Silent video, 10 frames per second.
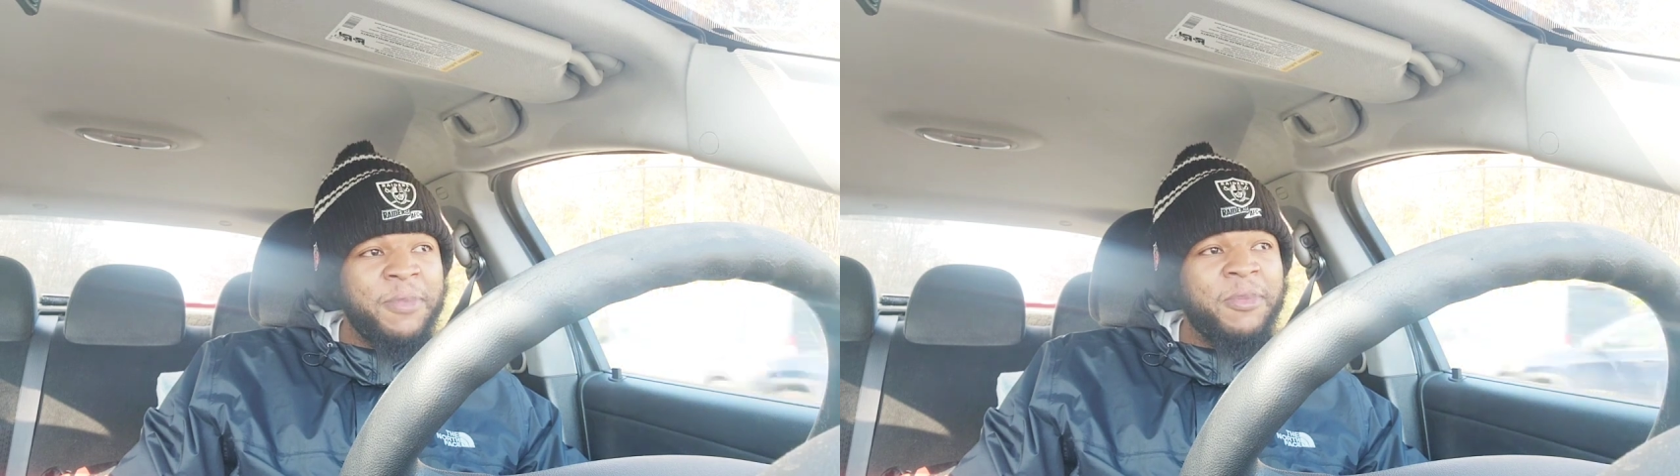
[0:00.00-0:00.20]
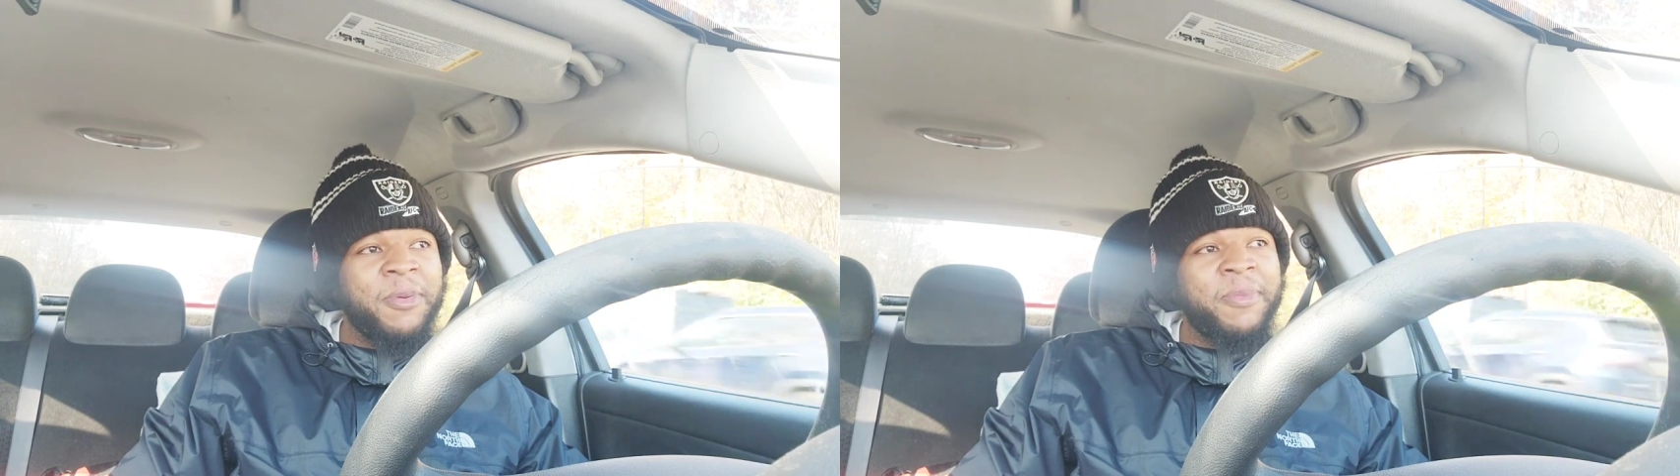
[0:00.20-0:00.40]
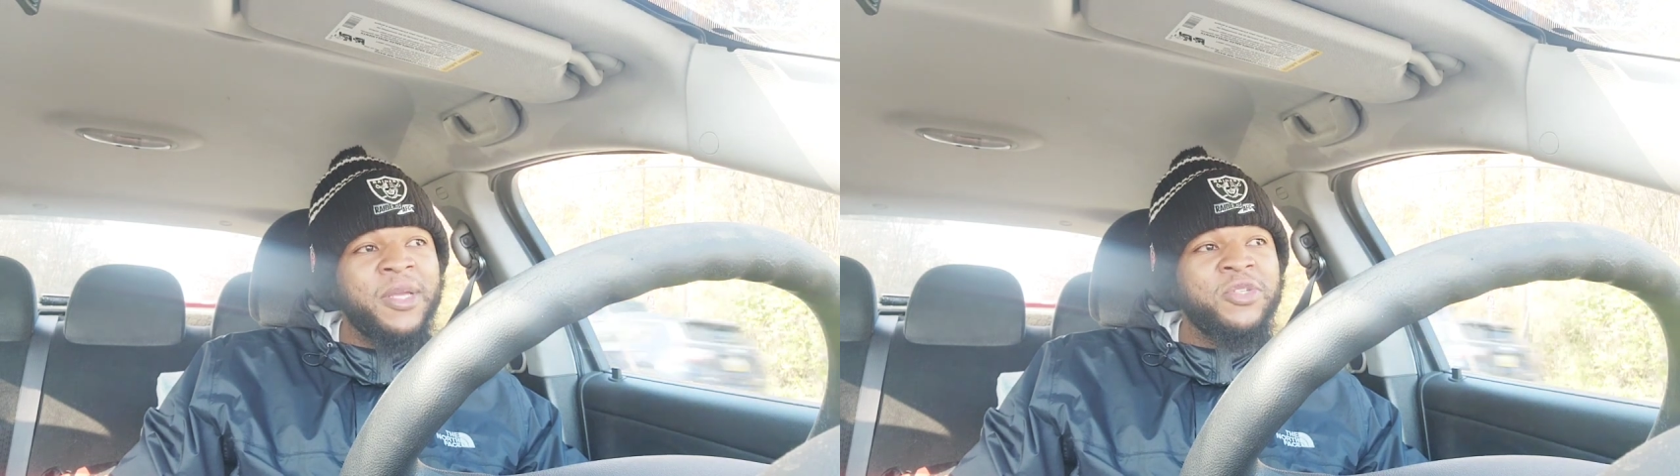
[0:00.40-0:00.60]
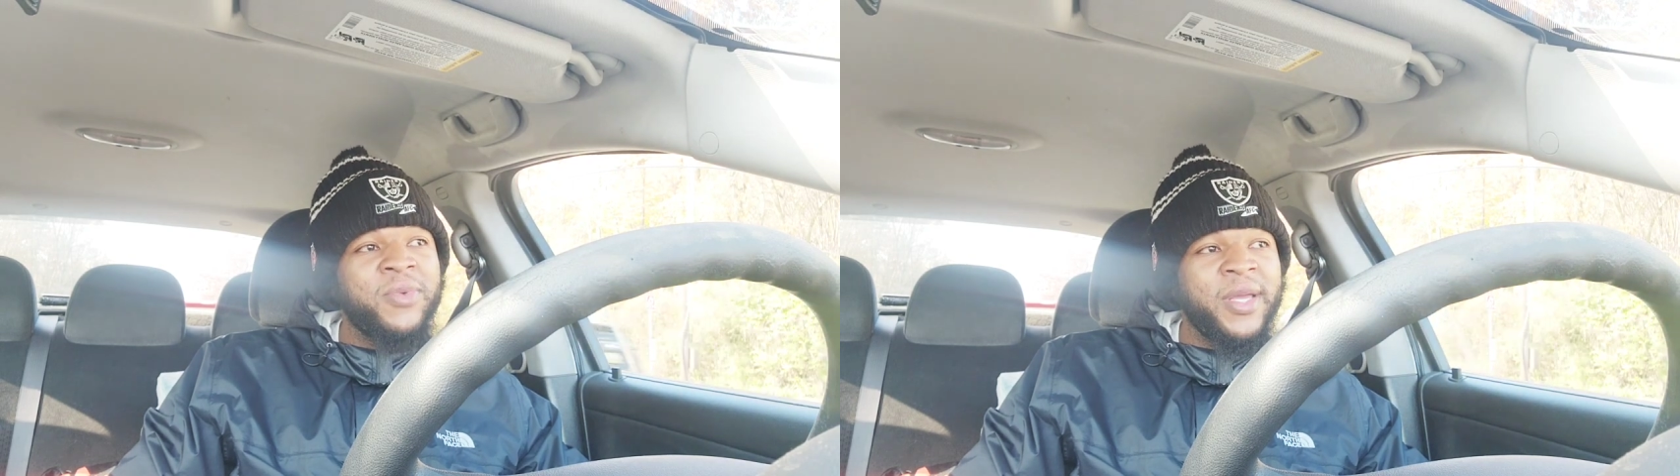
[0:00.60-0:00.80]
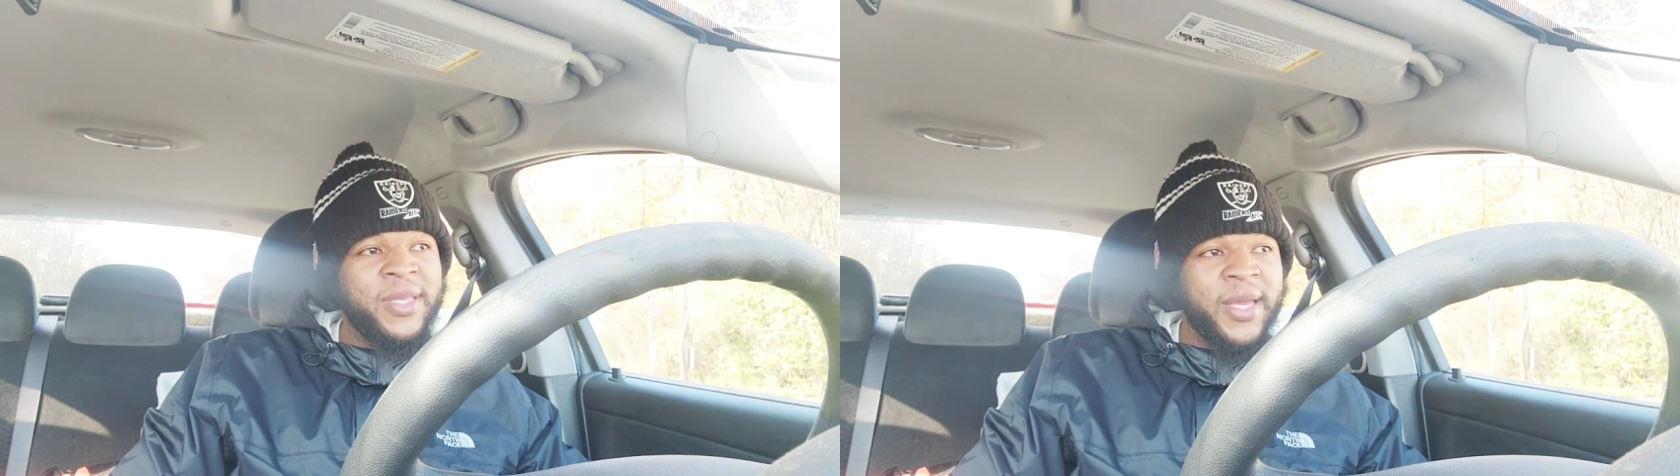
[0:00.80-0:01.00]
people
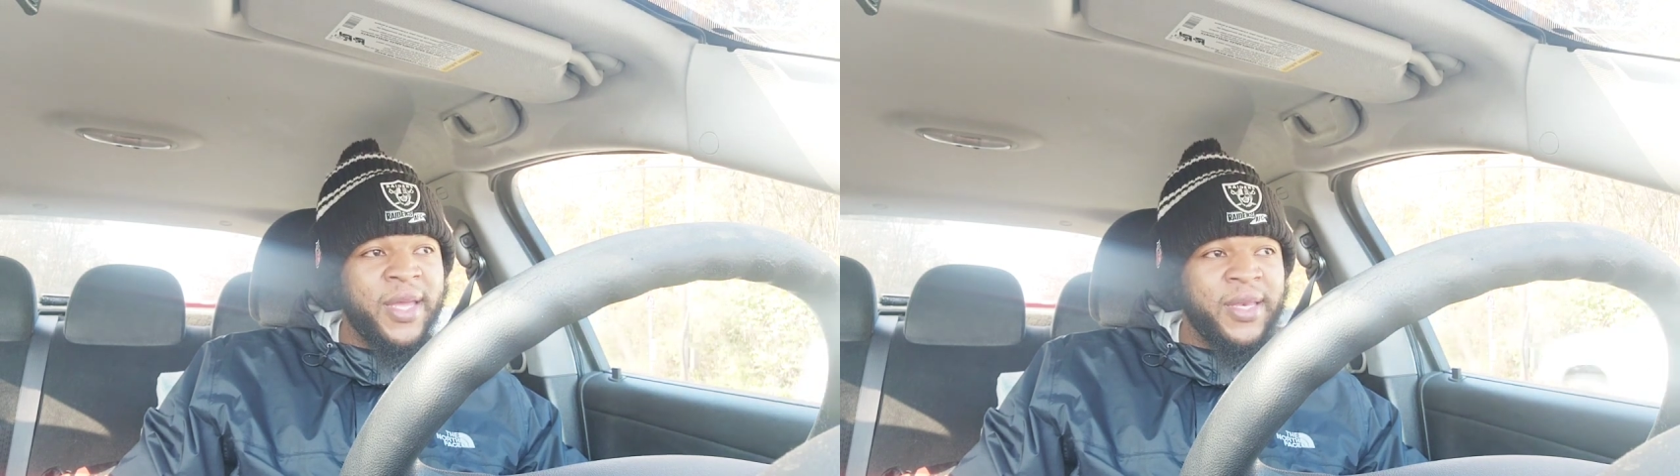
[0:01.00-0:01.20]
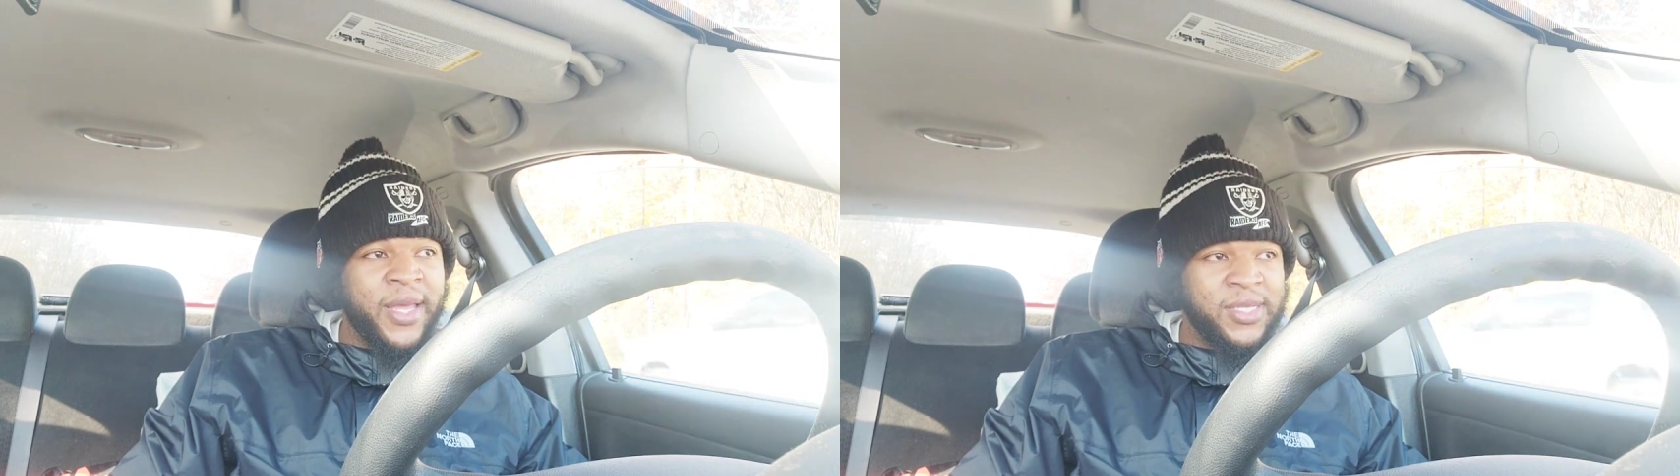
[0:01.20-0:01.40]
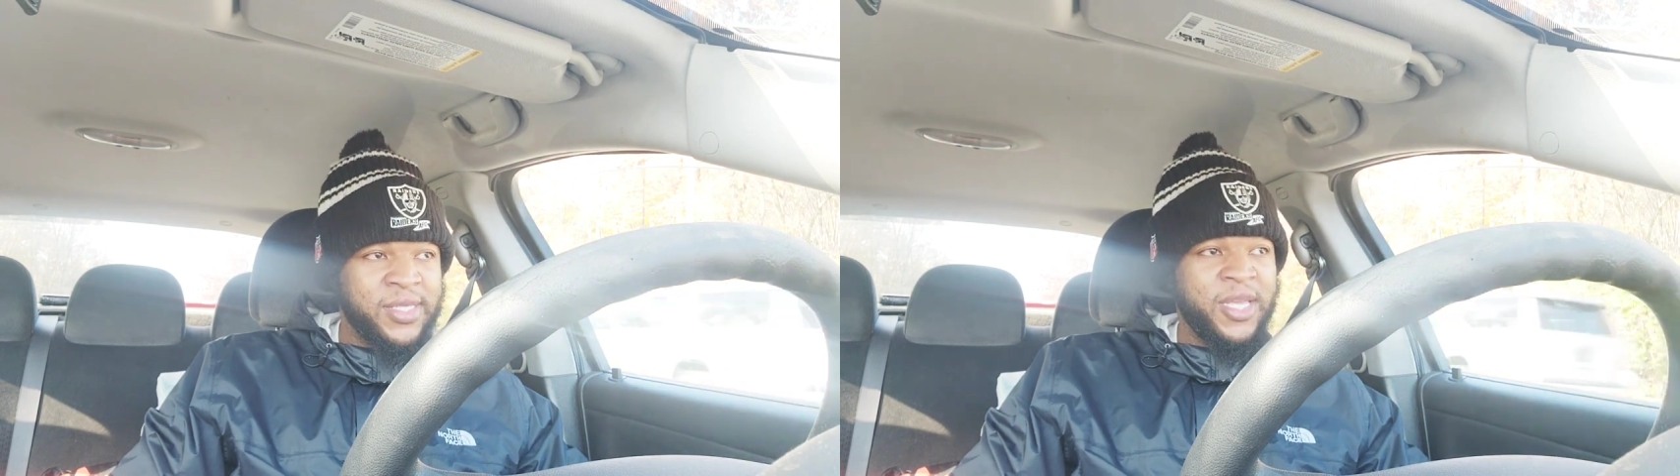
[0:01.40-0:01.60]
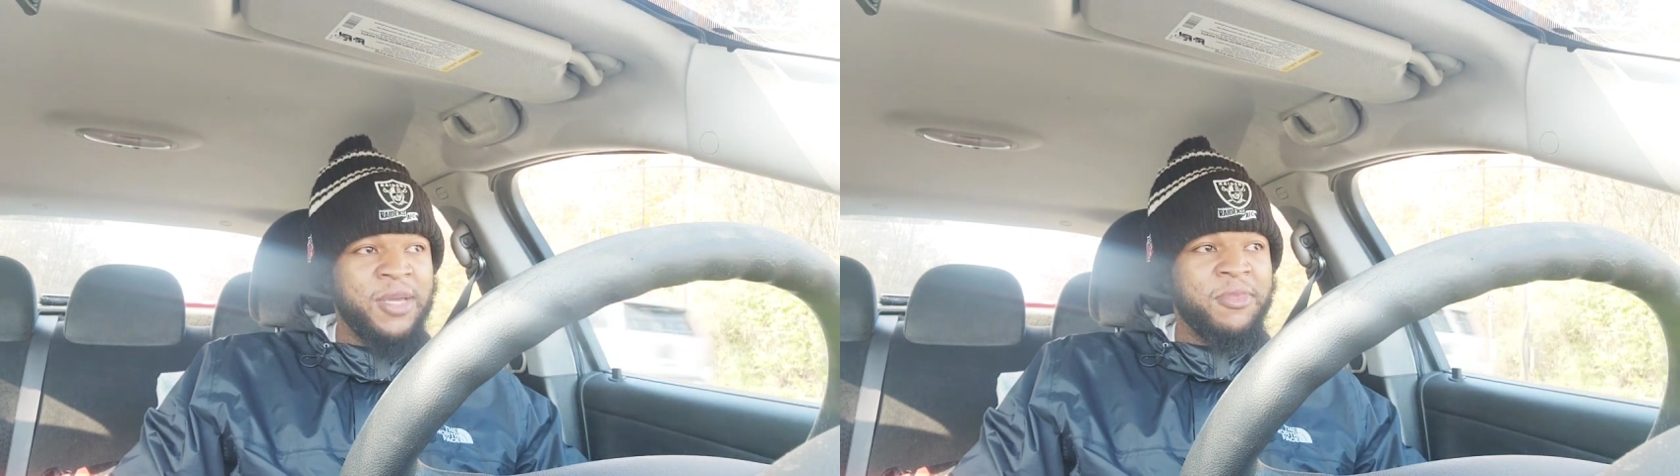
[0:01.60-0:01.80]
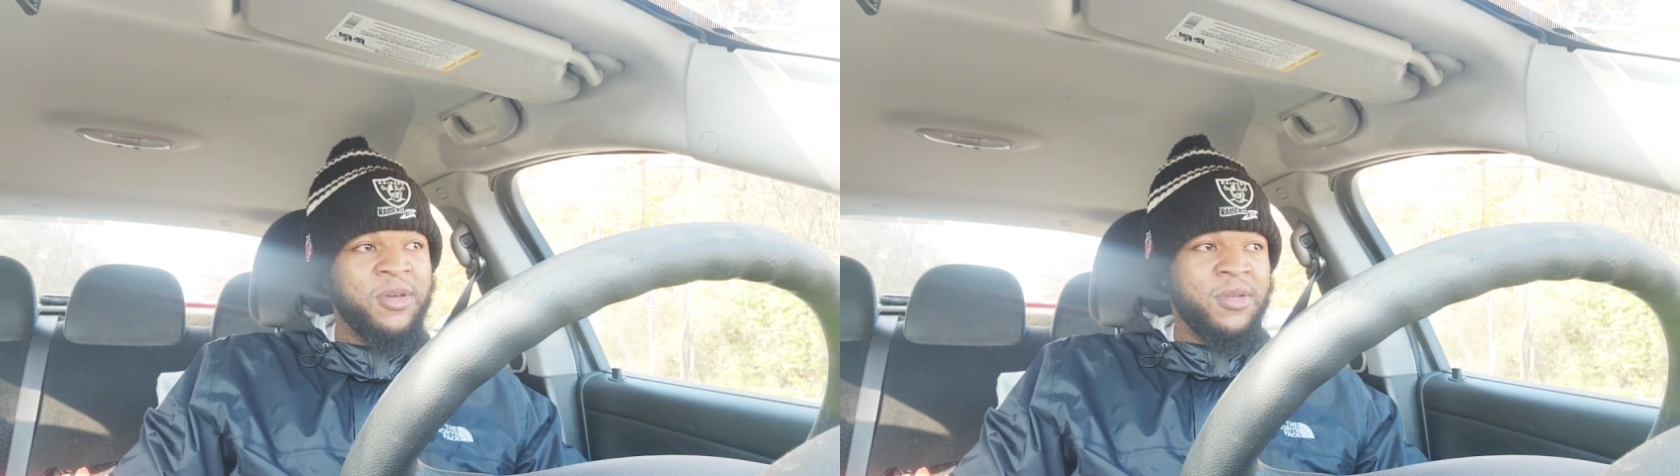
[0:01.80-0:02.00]
perpetuate that that
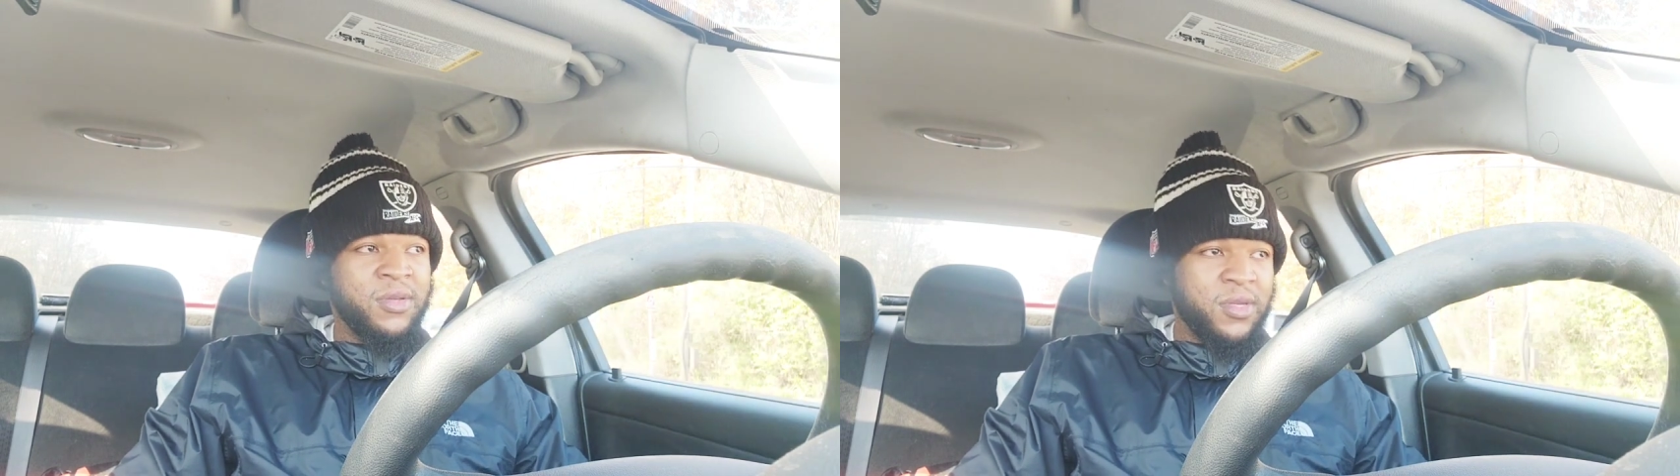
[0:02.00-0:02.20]
stigma.